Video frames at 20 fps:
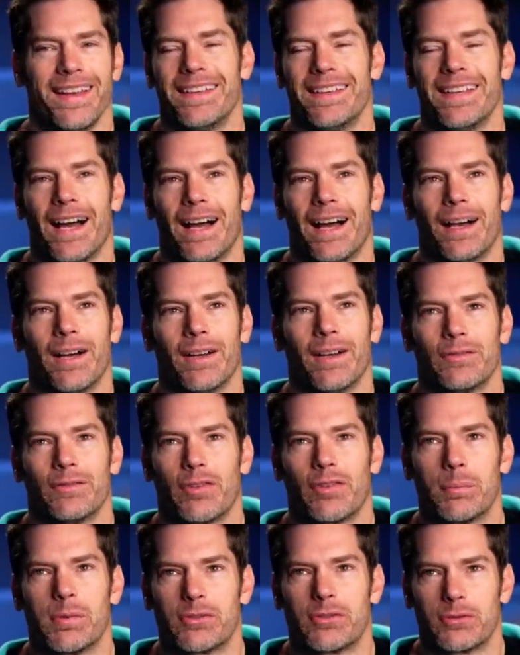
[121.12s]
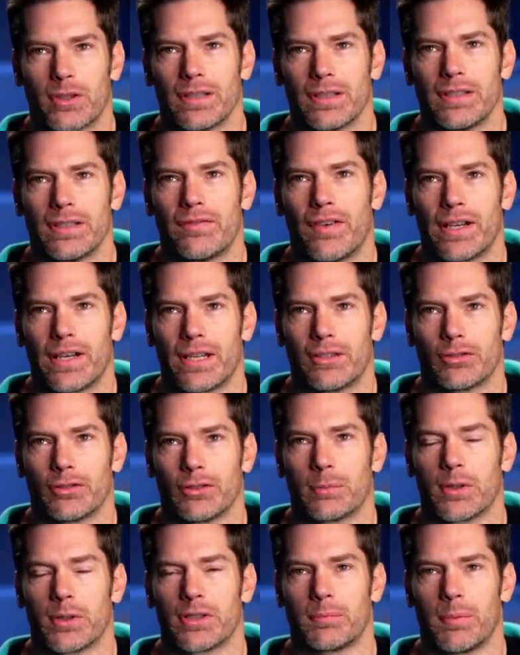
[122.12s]
Yeah. Uh, from a strictly
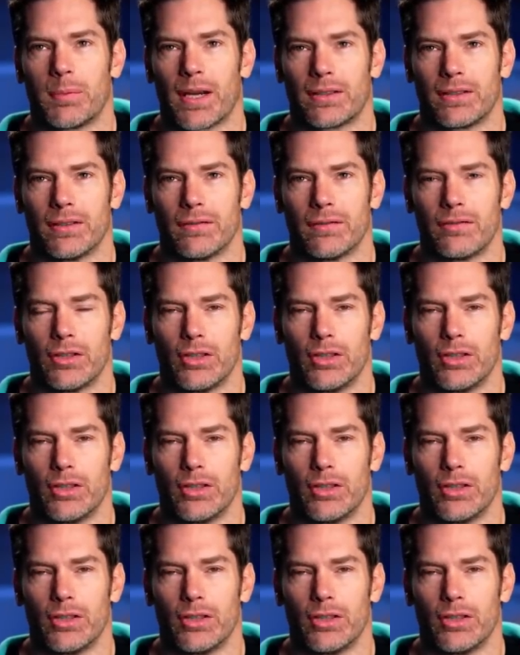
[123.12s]
financial perspective,